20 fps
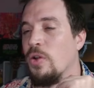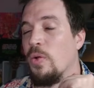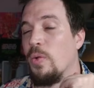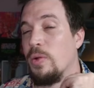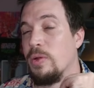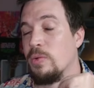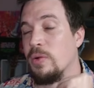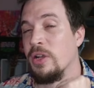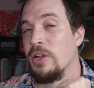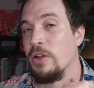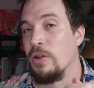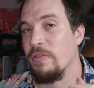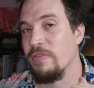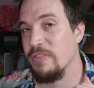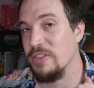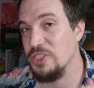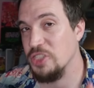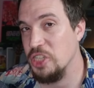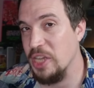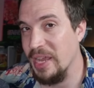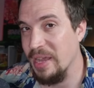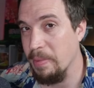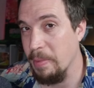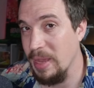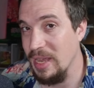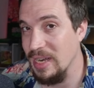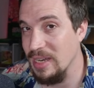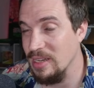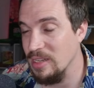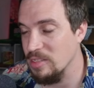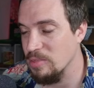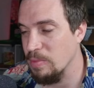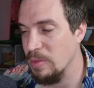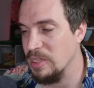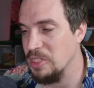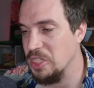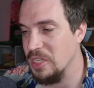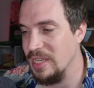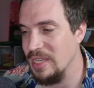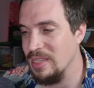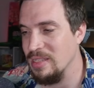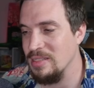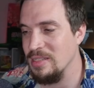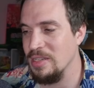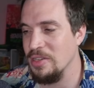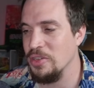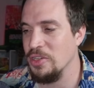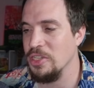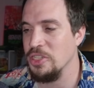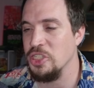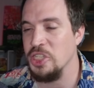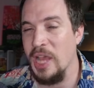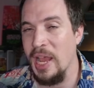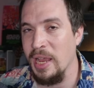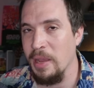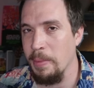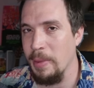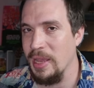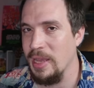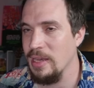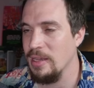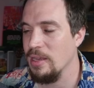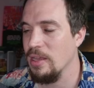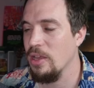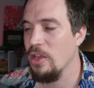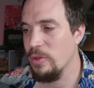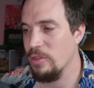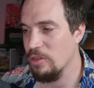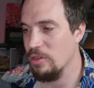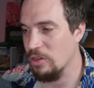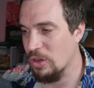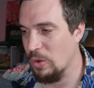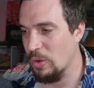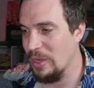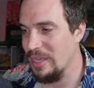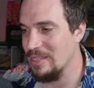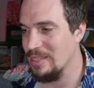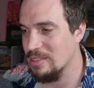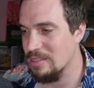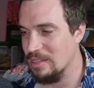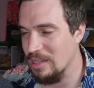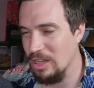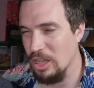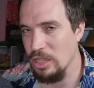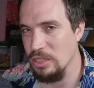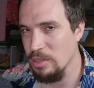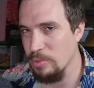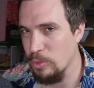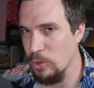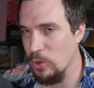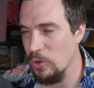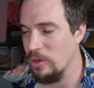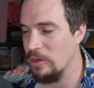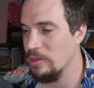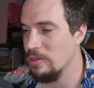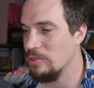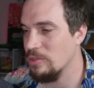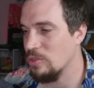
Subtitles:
we want to go for checkmate, and it's much easier to checkmate with your queen still on the board.